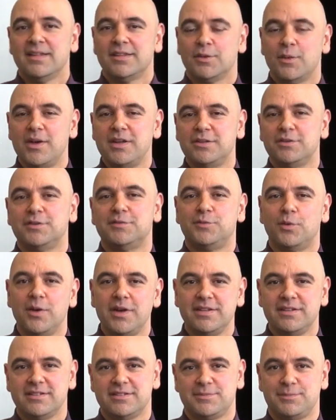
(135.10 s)
The way to
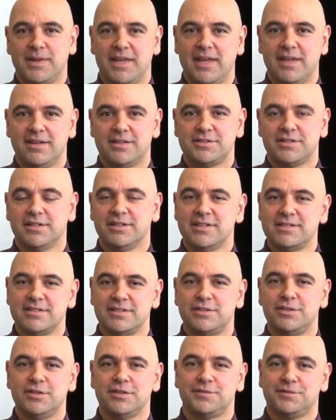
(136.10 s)
avoid this pain is to
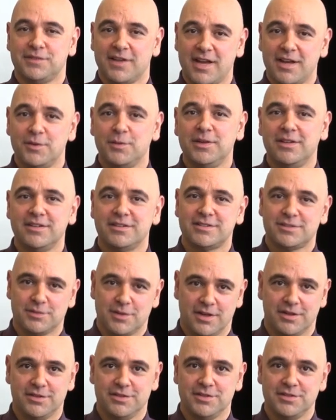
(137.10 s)
listen to your flywheel
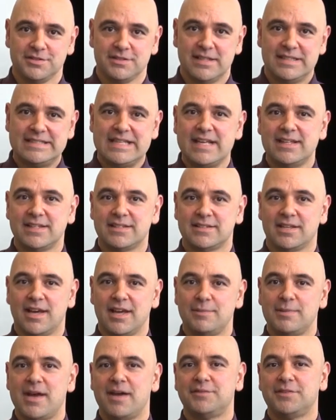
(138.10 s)
instructors and take the
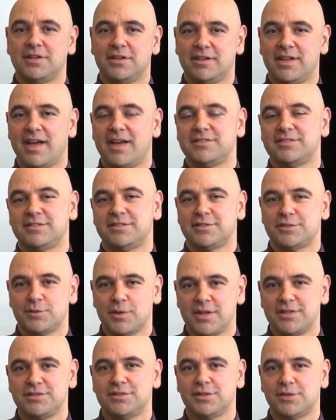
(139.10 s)
time after class to
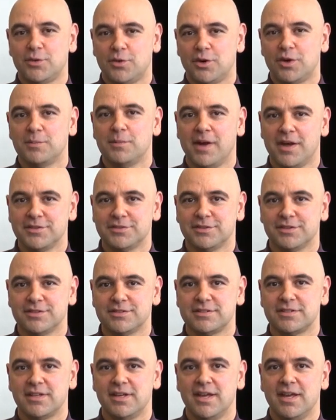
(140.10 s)
stretch your core
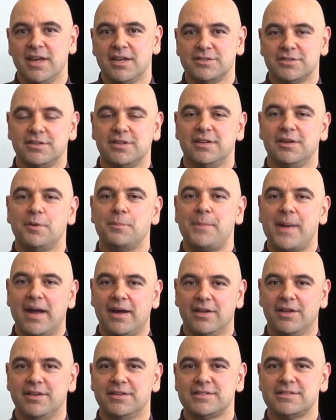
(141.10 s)
muscles so they are
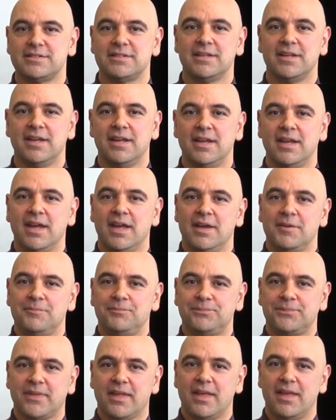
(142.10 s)
balanced
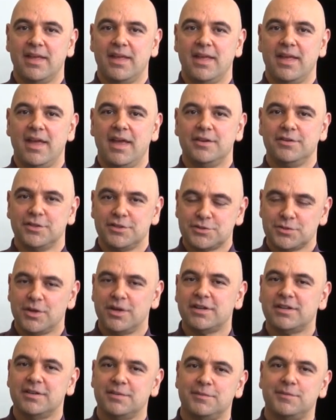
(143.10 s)
and your
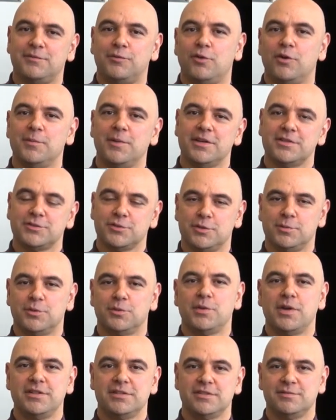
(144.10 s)
trunk can perform in its
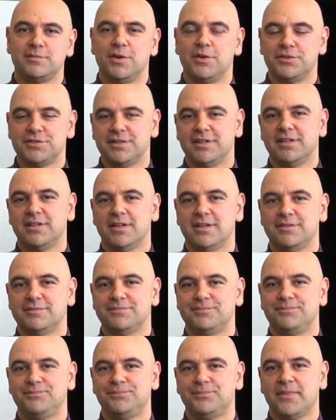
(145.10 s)
normal range of motion again.
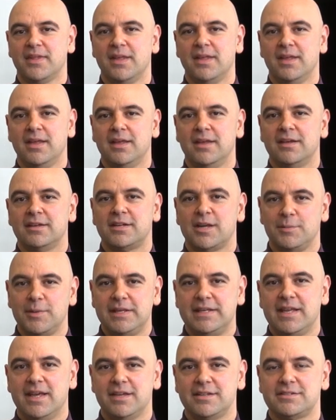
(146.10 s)

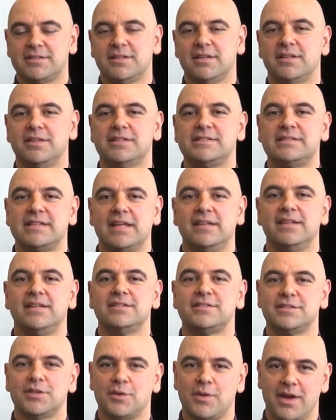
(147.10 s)
Coming next, the standing
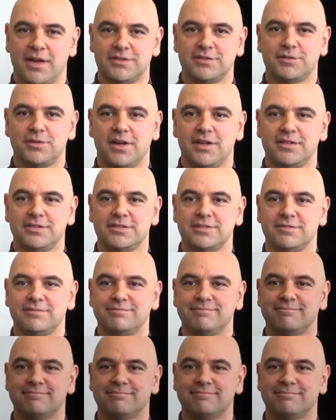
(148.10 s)
psoas stretch.